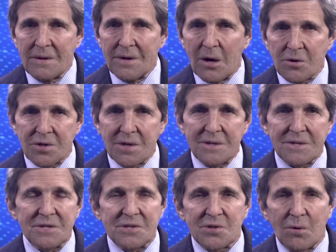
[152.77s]
The ocean
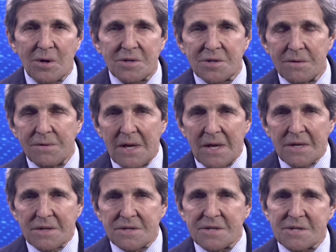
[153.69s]
is a source of
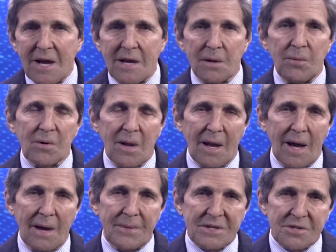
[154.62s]
sustainable
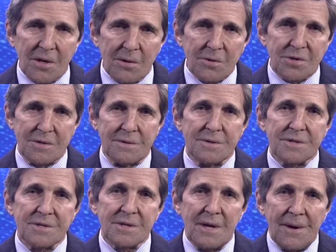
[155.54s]
climate
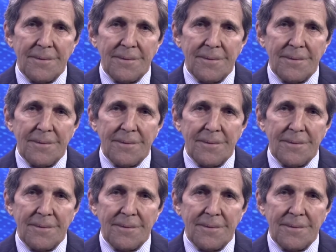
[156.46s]
solutions.